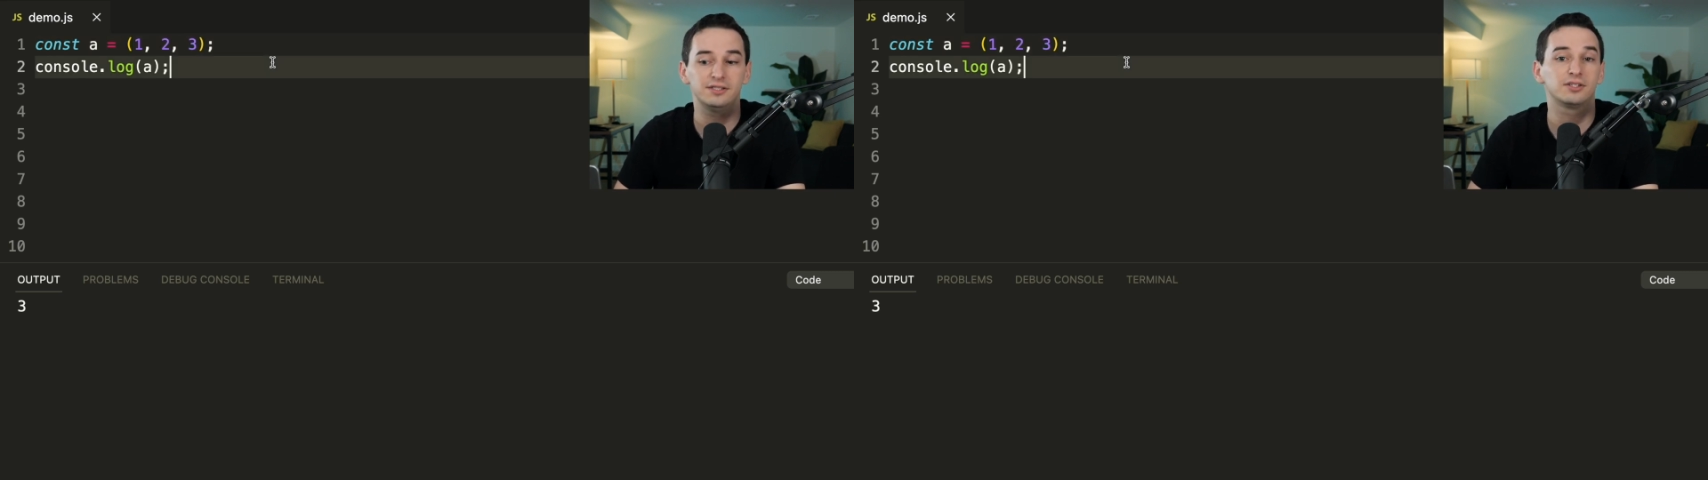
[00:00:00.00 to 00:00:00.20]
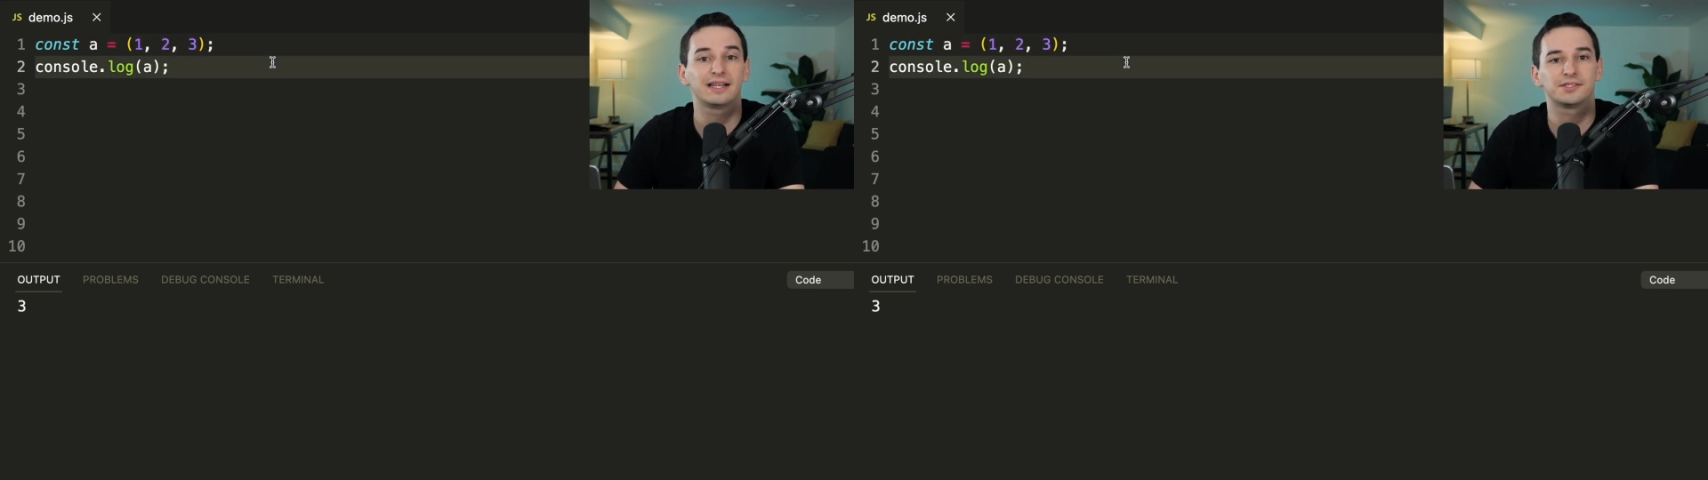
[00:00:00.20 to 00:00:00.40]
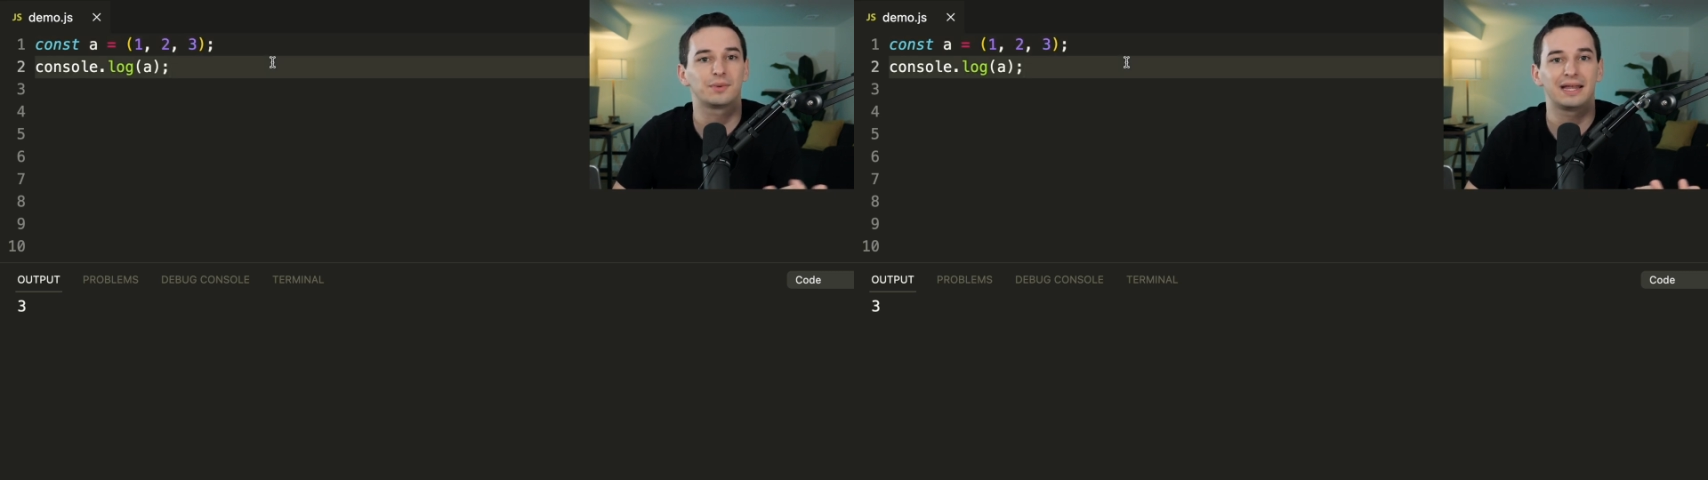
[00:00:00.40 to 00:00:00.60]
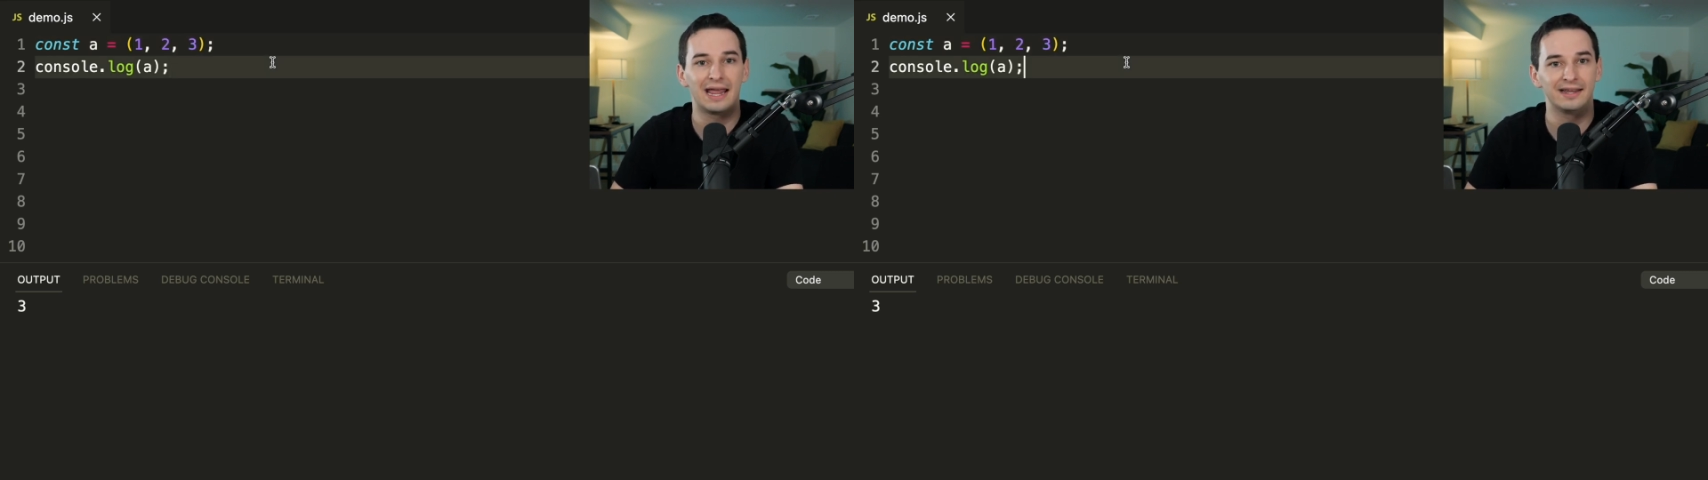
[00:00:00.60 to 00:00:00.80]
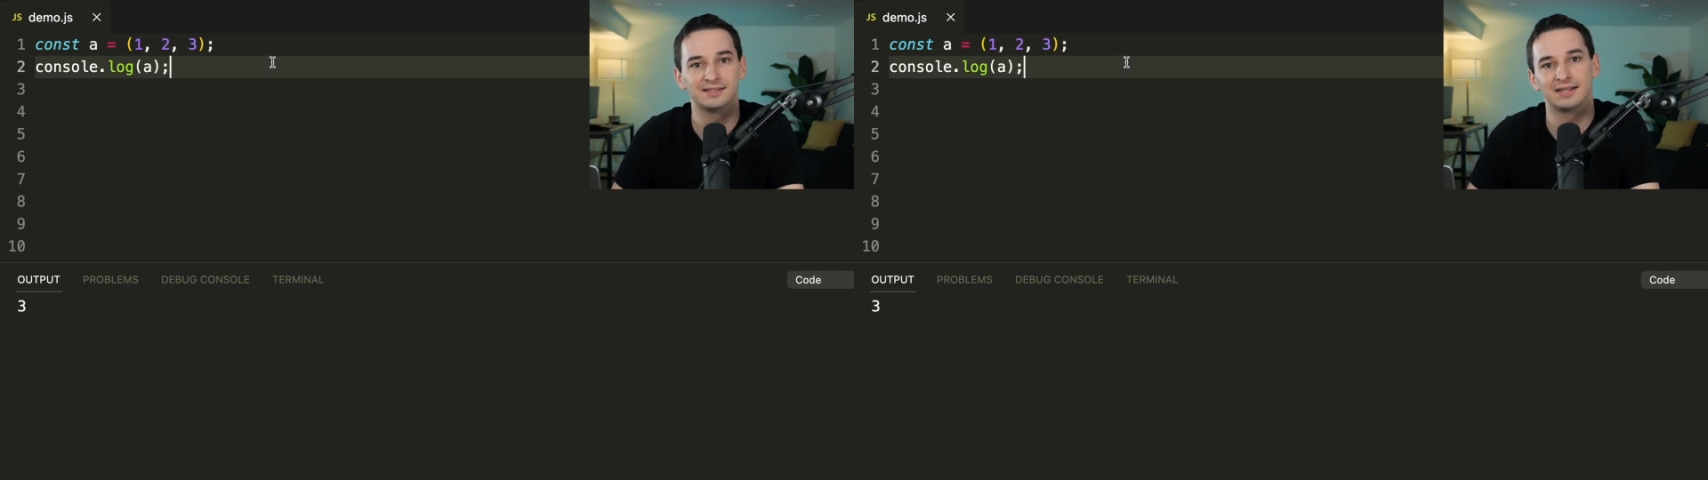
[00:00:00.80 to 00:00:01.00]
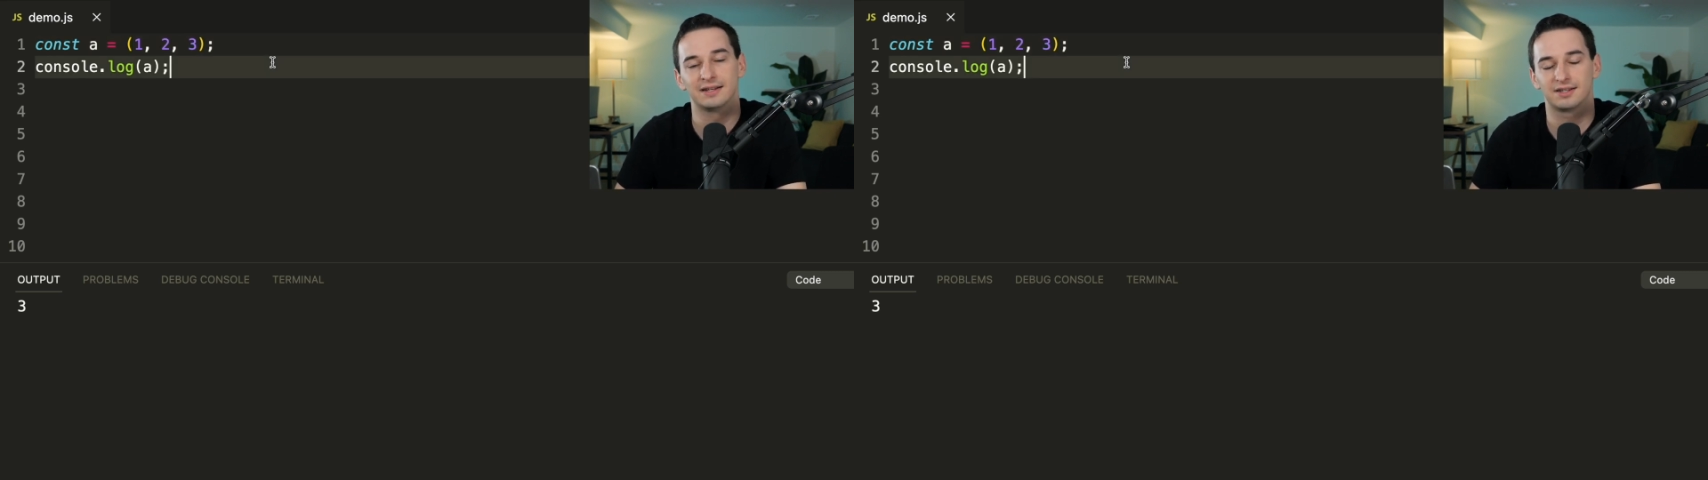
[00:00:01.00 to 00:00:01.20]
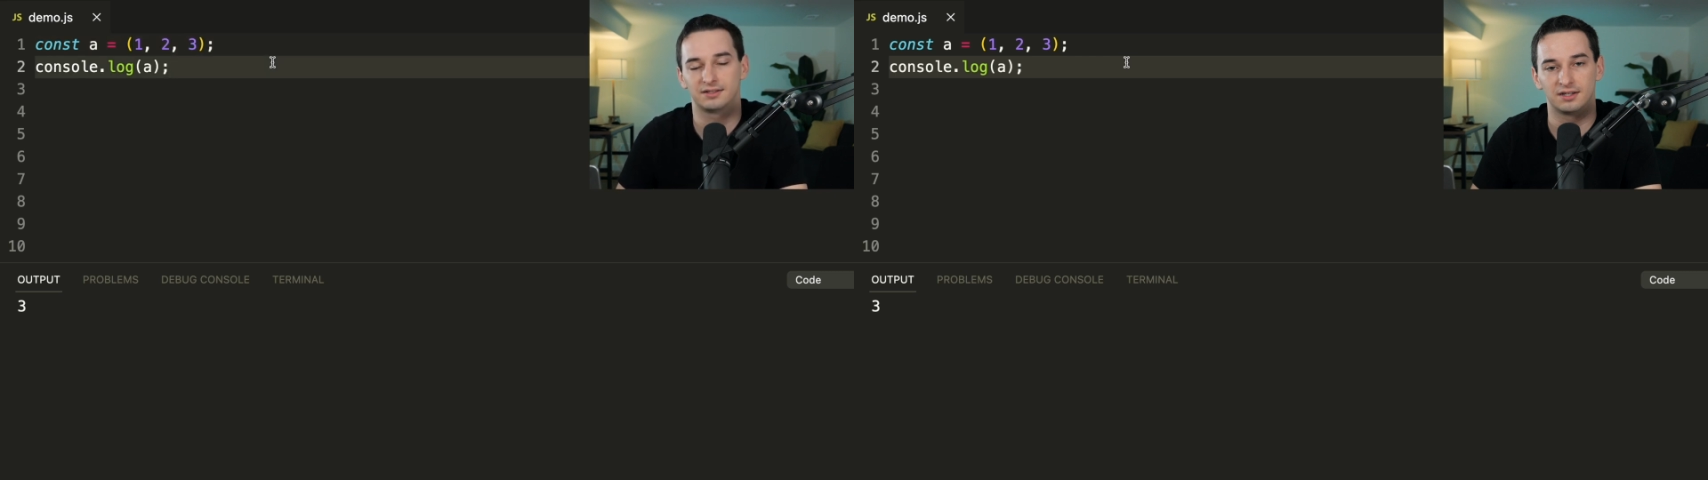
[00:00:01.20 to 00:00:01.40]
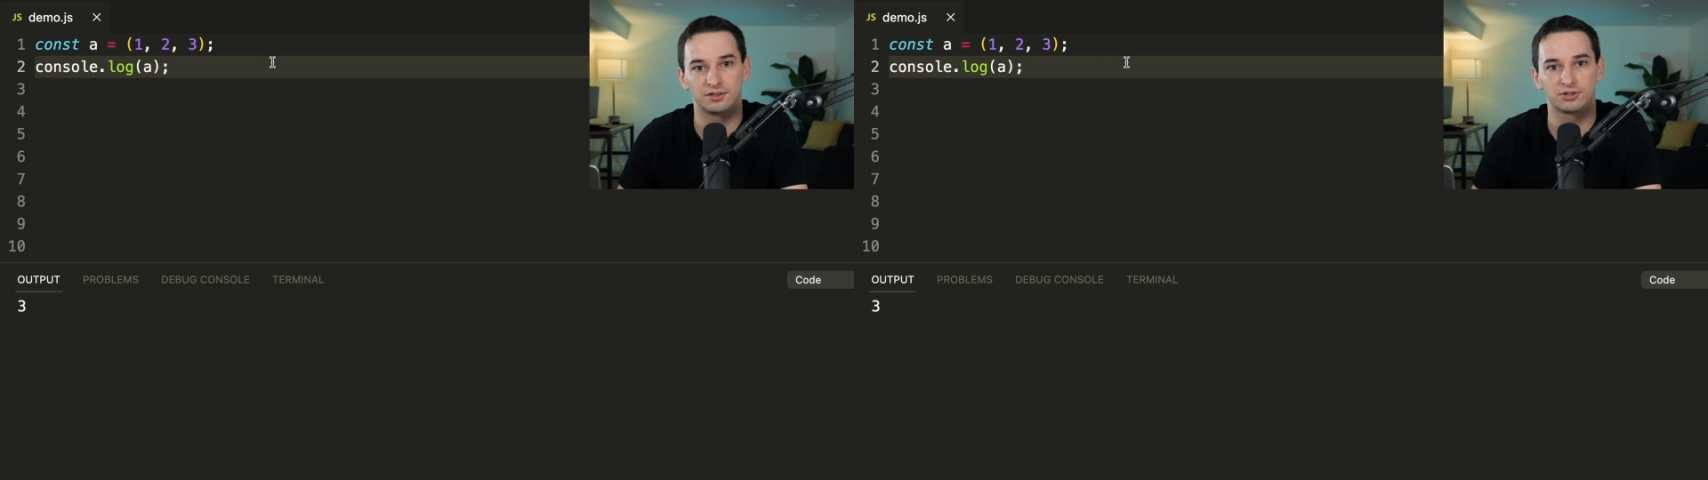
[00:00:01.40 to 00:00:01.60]
So that's why A is set
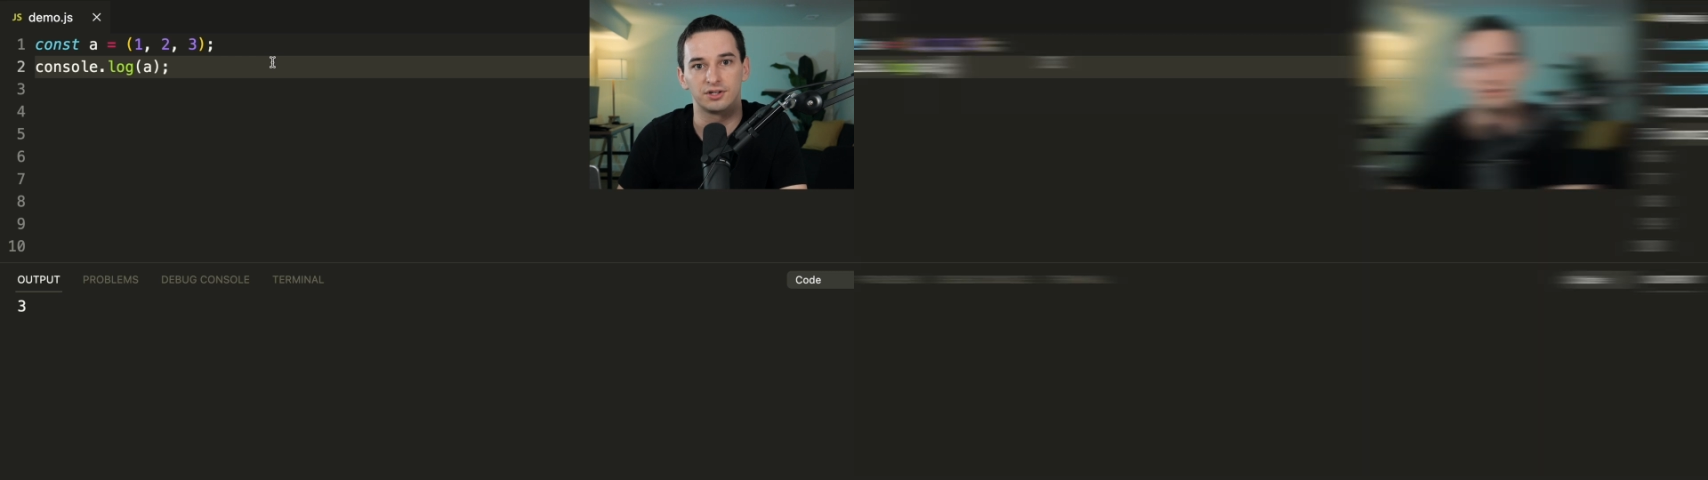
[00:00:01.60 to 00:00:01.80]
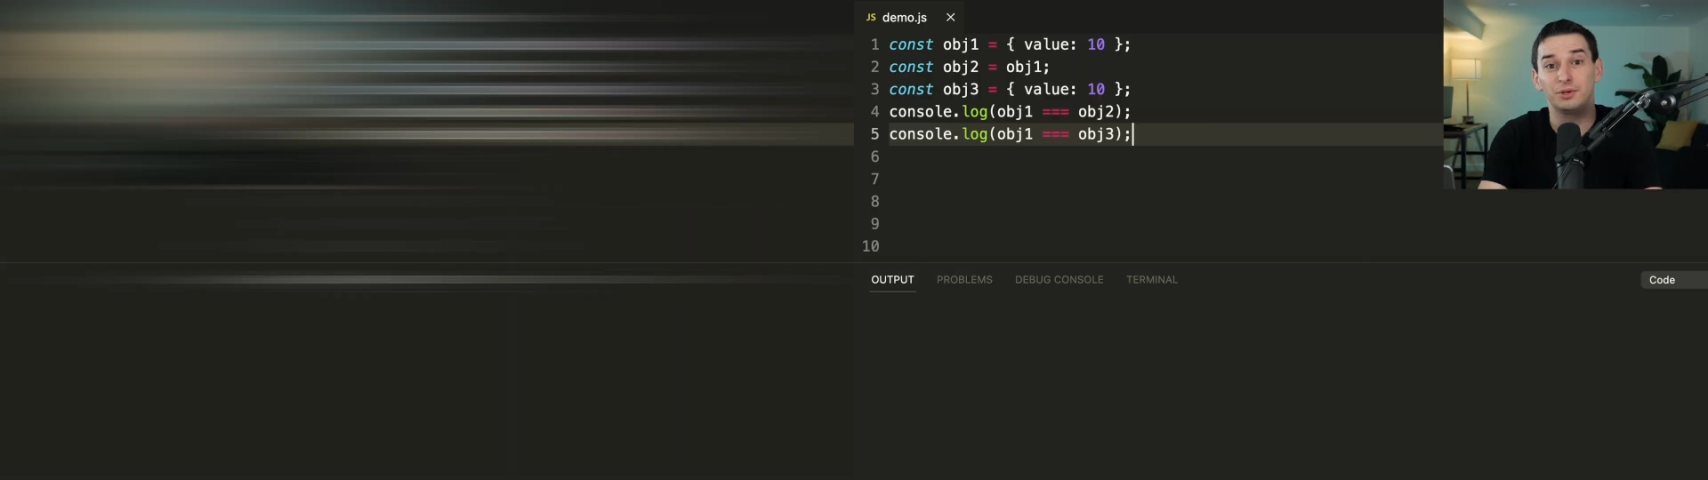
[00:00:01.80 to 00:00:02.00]
to three.